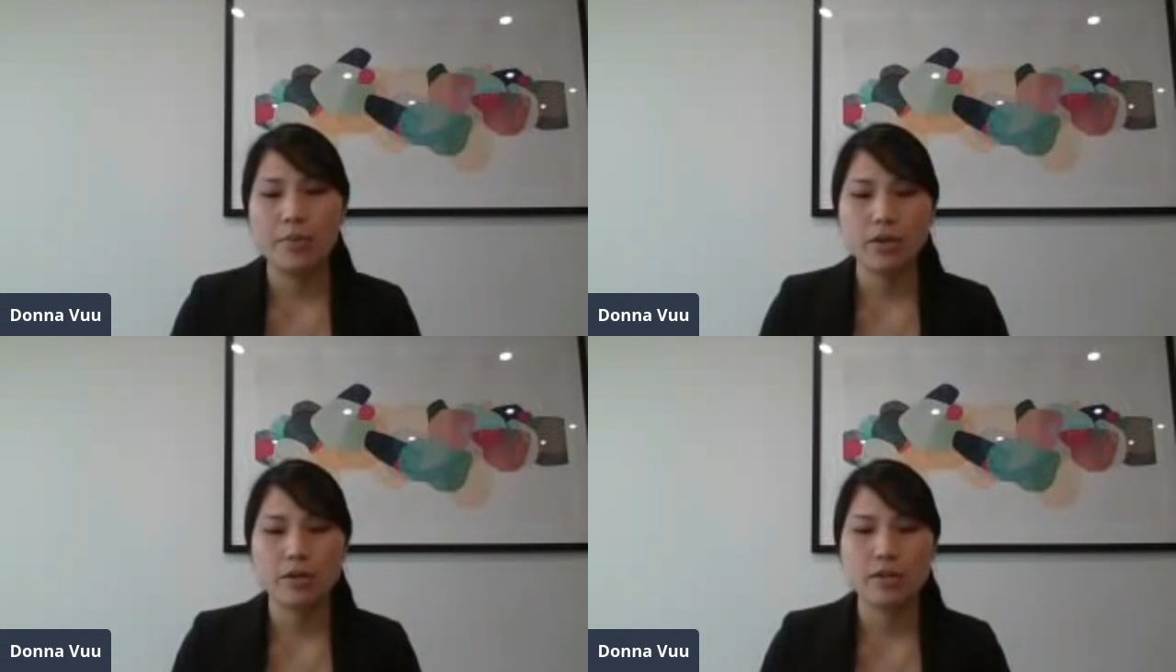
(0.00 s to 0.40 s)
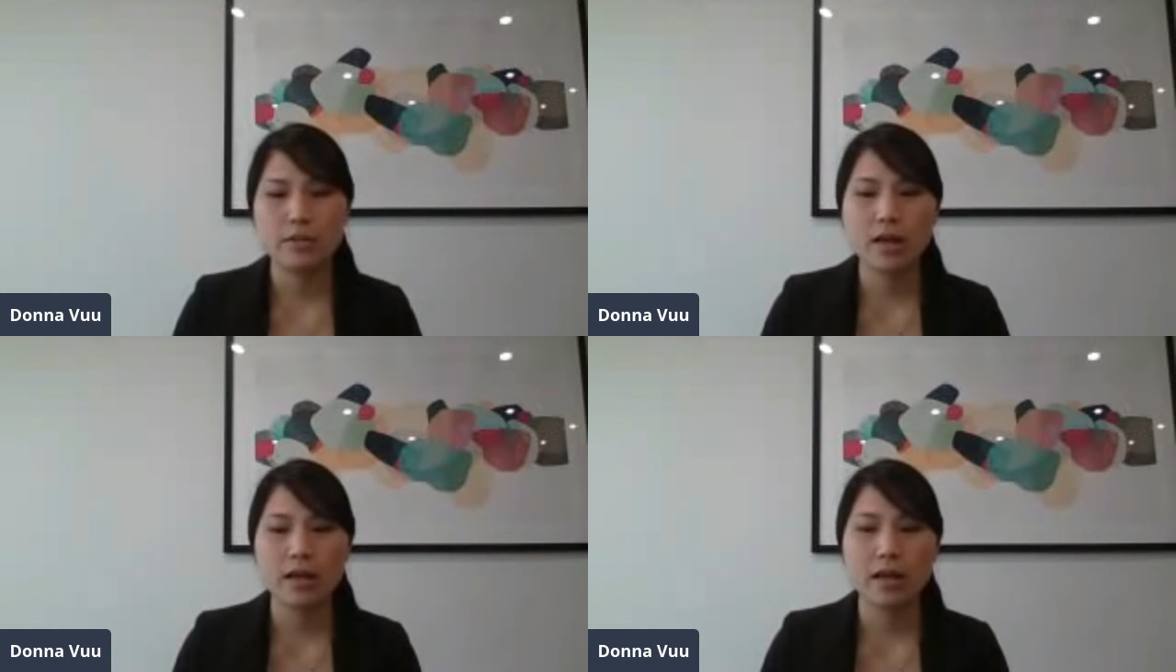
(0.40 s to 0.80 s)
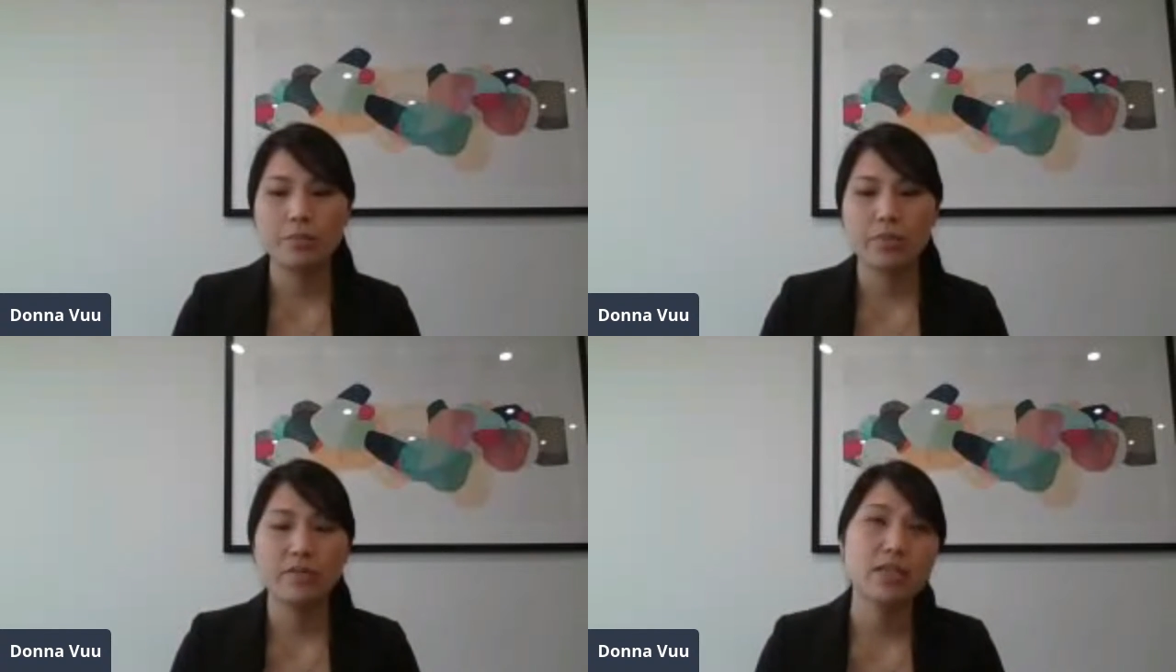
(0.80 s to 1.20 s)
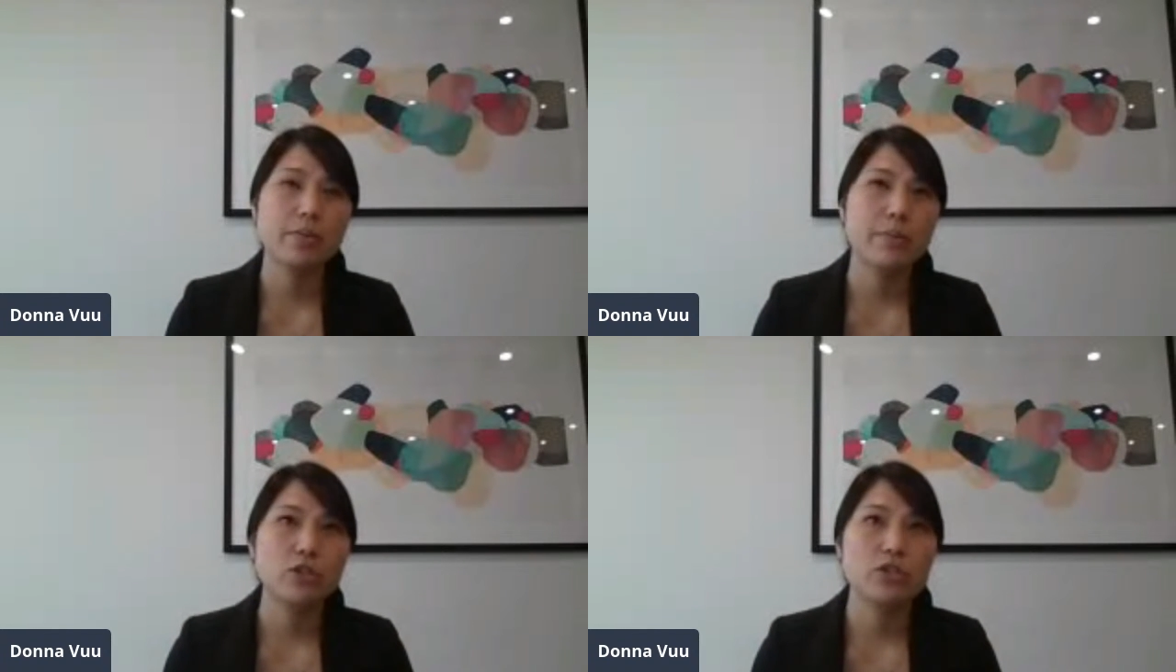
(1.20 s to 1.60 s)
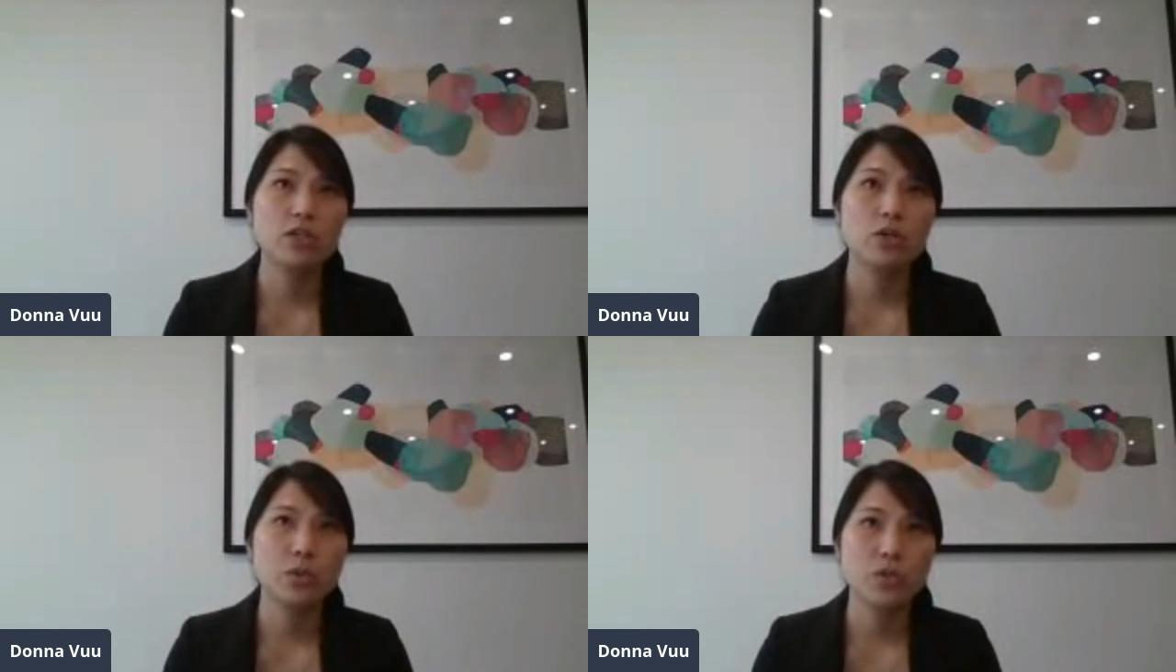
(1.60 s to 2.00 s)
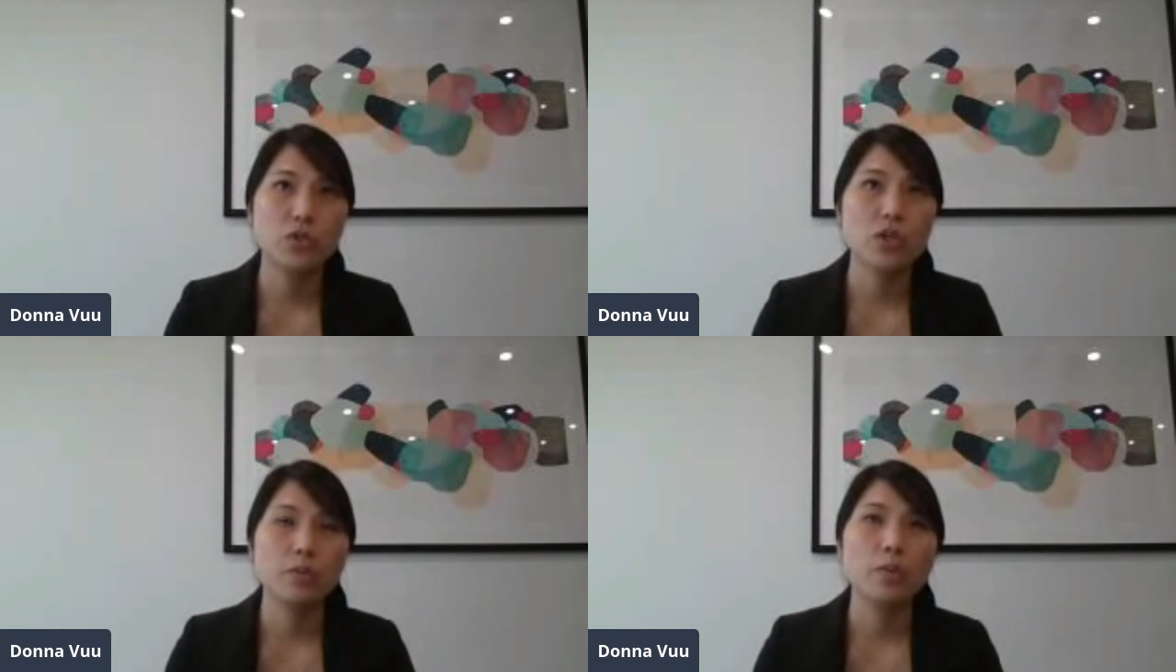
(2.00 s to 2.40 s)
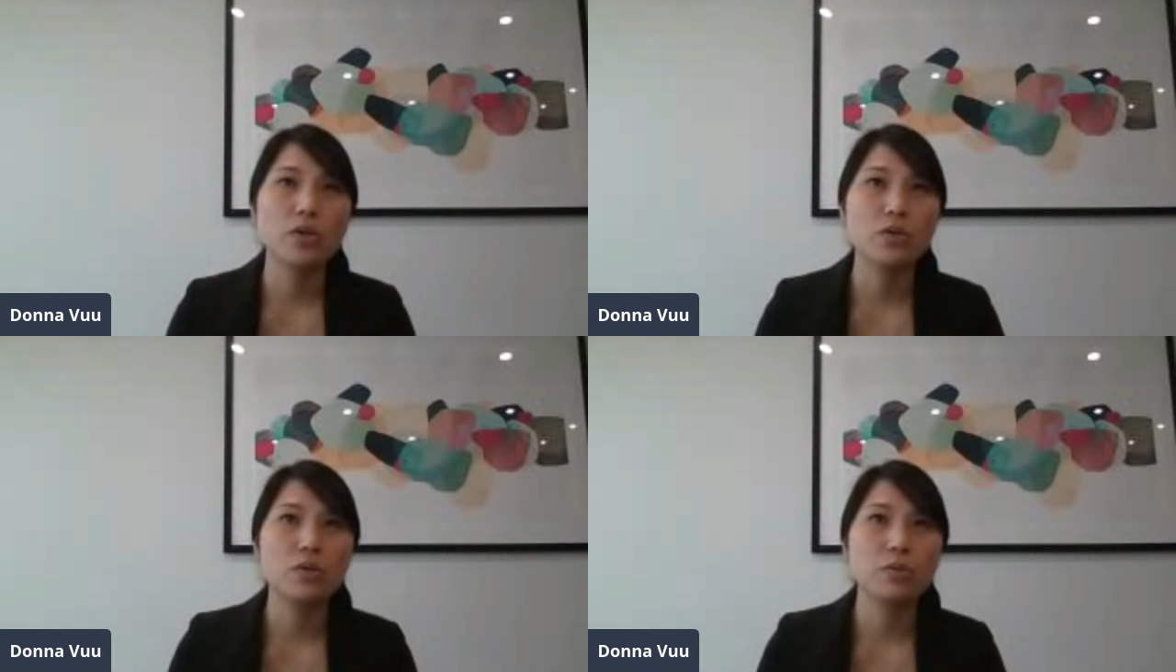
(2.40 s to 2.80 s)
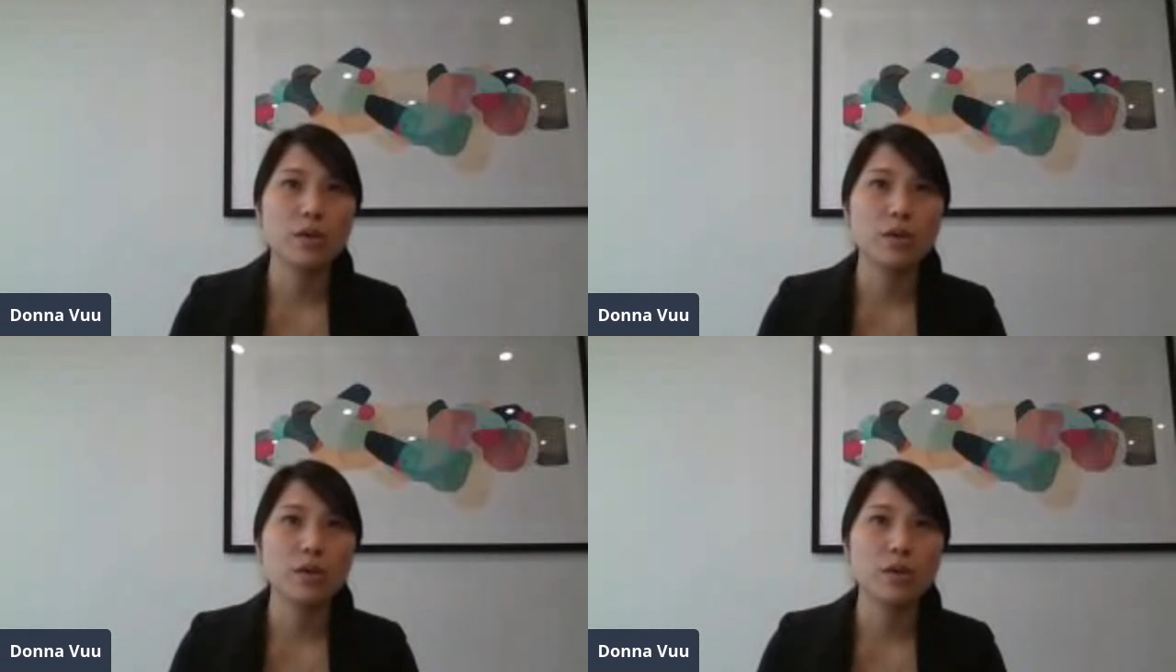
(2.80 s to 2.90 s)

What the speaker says: Because, like I previously mentioned, it will determine what